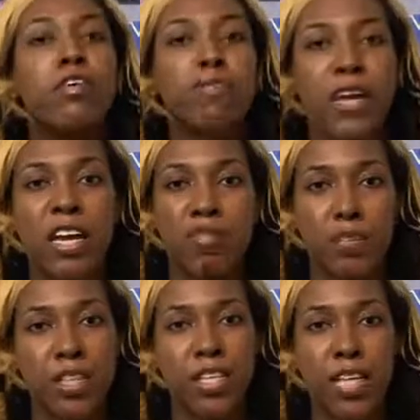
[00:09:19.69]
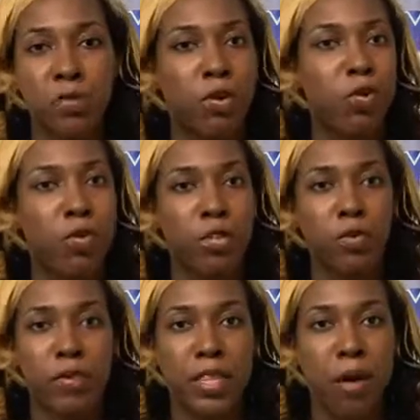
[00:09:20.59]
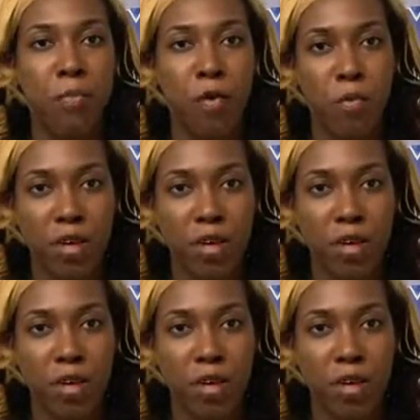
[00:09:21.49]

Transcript: it may have been that they were going through in that moment.